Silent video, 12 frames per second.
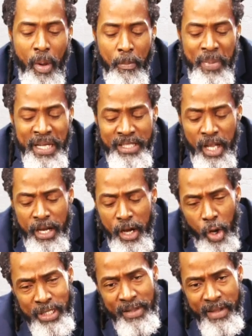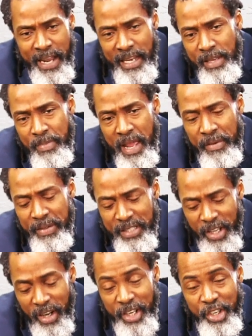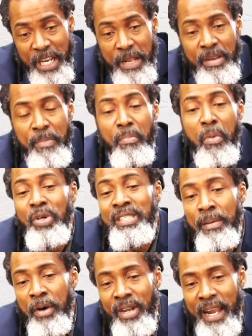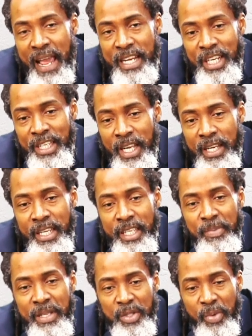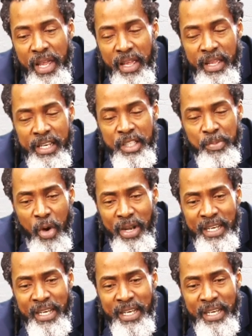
based on the laws of anatomy and physiology, the most amount of digestion takes place where? In the small